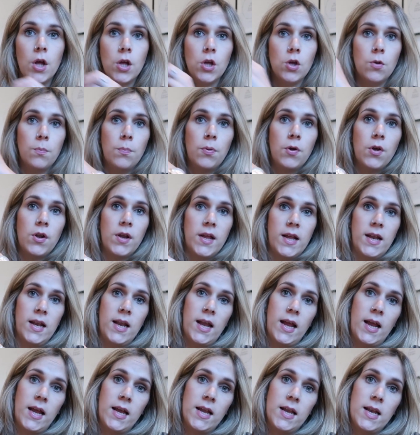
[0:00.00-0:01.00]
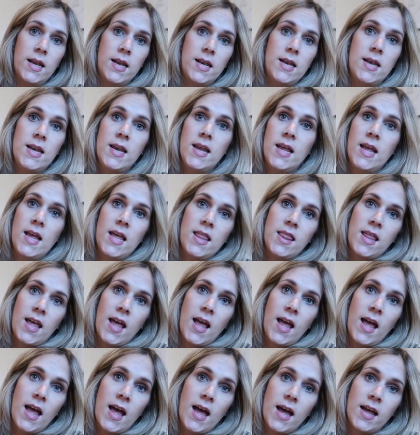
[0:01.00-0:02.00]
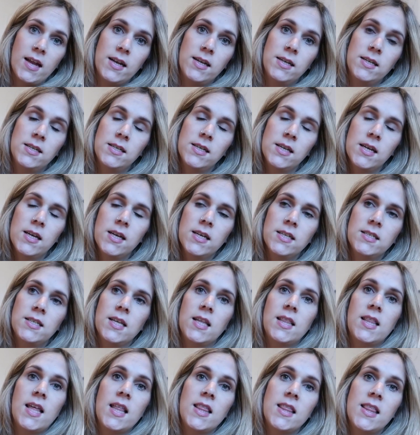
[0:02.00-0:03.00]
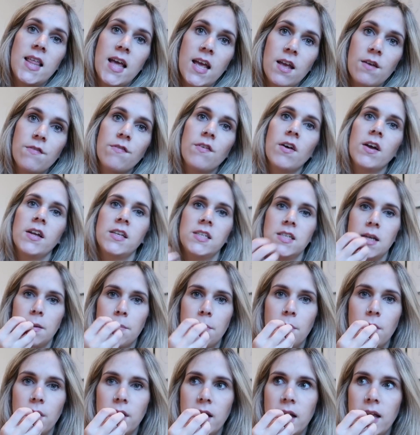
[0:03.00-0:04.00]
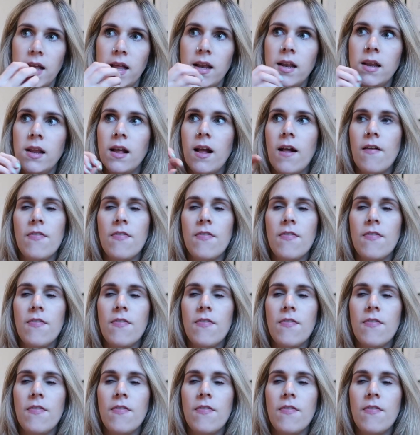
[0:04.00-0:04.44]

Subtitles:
you put it like near their hand so that then they find it and put it in,